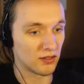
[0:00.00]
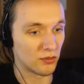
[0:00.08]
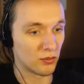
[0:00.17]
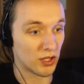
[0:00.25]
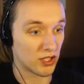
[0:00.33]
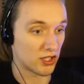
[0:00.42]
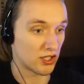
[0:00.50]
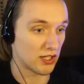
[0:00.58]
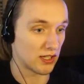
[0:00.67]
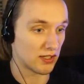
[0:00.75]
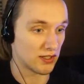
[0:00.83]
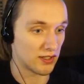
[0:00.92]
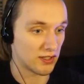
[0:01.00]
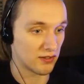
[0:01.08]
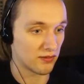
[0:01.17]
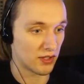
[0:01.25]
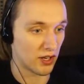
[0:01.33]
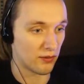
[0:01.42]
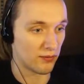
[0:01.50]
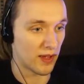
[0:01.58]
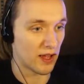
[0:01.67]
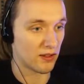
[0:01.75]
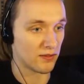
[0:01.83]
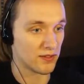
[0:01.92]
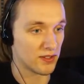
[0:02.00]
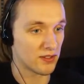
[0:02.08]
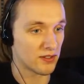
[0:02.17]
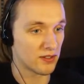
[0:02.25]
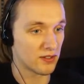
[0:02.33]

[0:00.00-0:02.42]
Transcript: which is, you know, Valve's